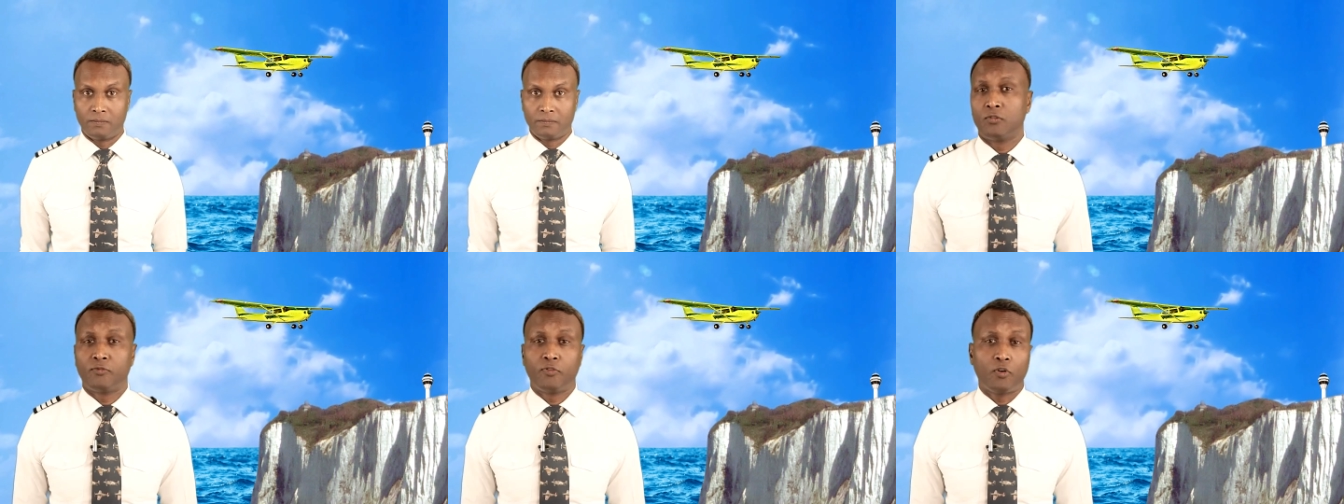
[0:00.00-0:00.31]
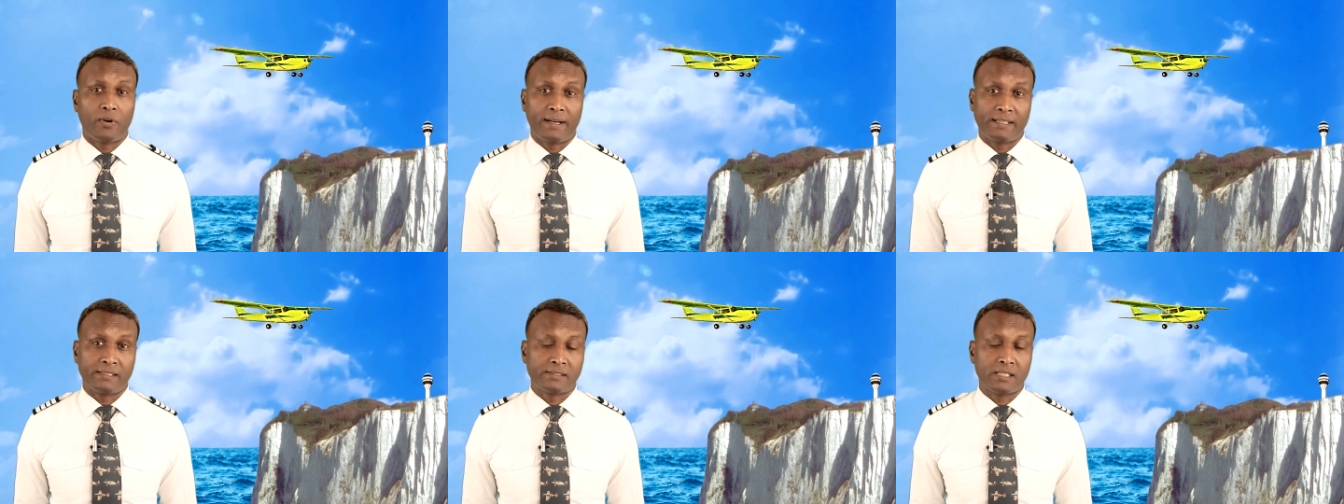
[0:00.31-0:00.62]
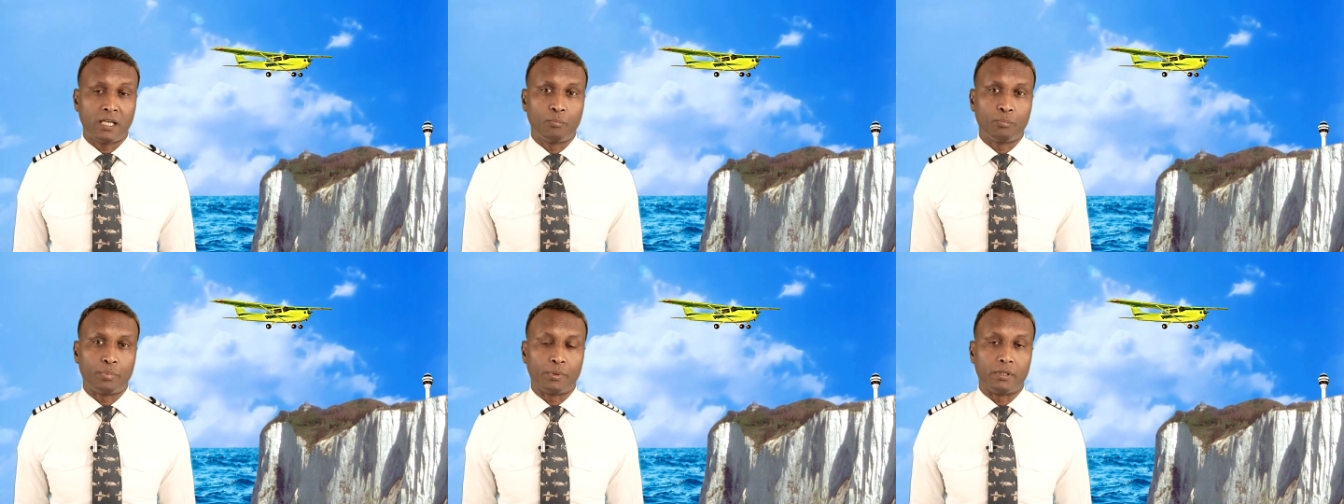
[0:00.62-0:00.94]
For
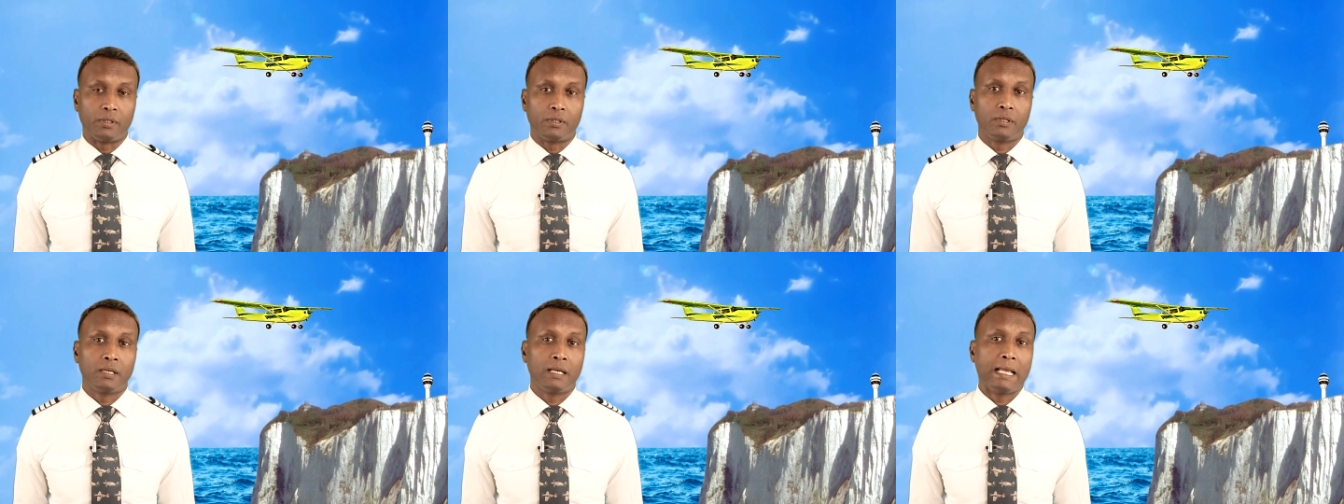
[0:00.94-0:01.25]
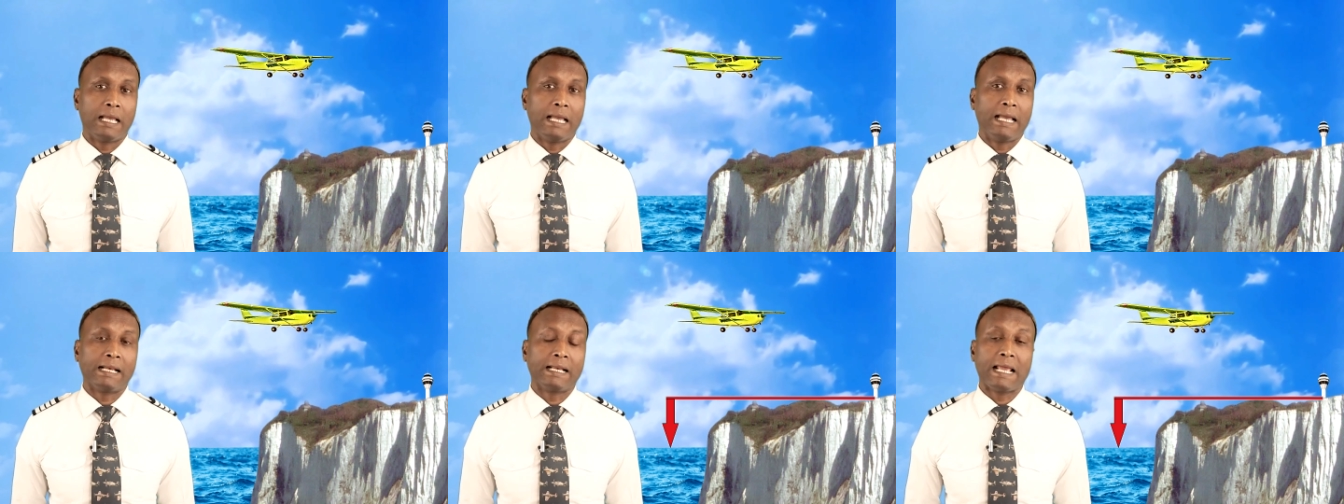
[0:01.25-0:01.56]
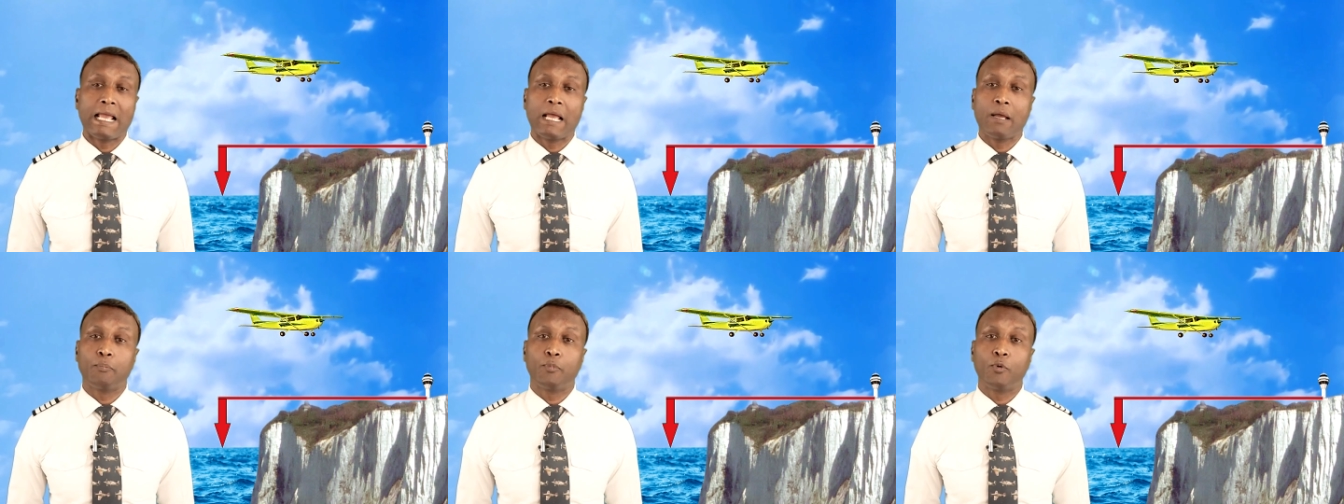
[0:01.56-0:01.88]
example,
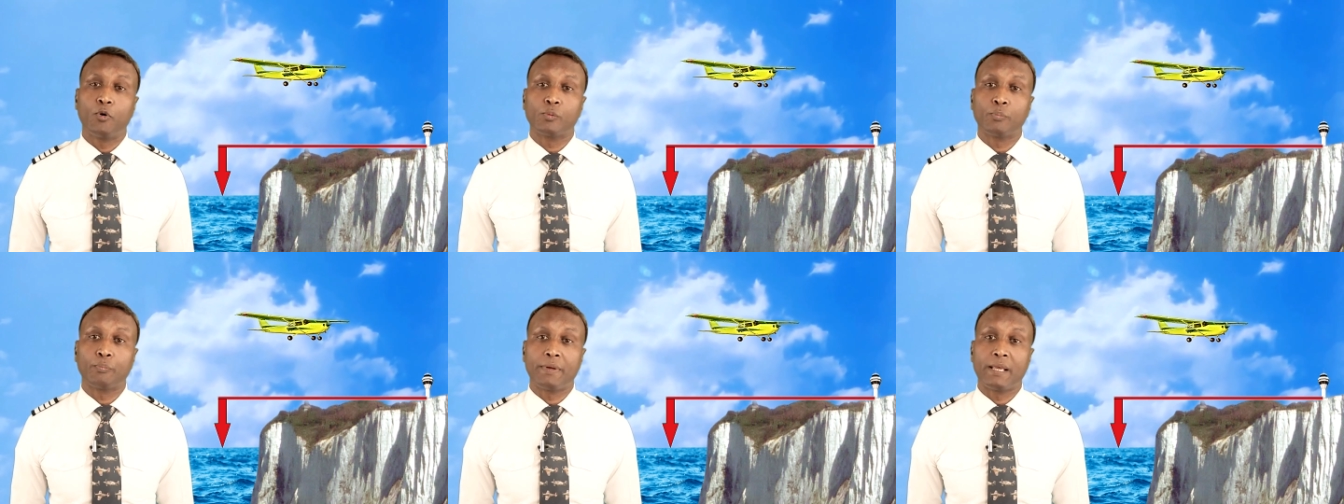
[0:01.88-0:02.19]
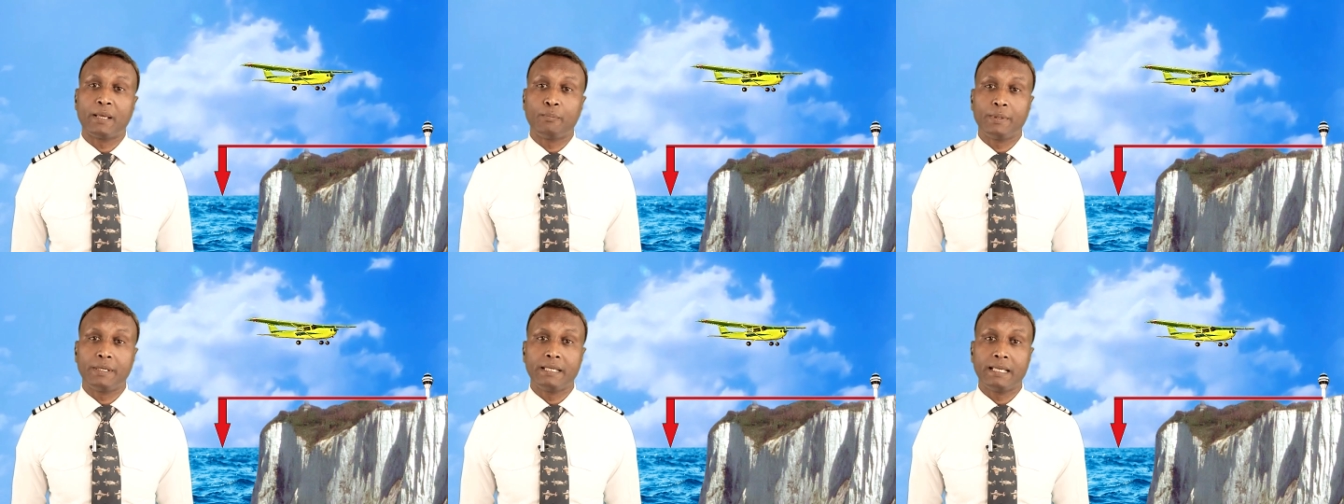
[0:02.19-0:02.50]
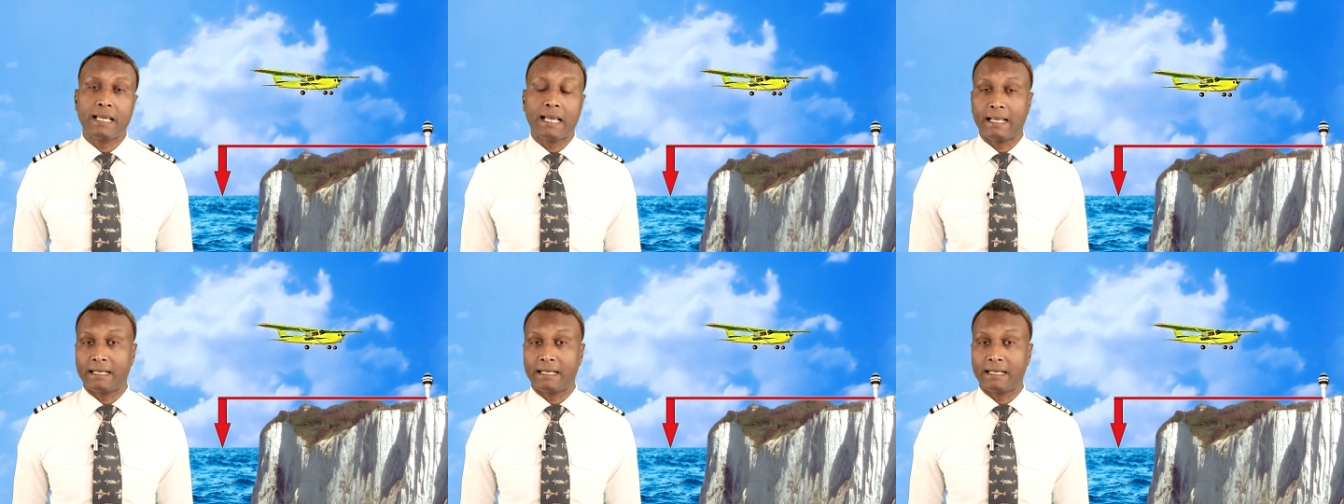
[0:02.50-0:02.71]
an airport may be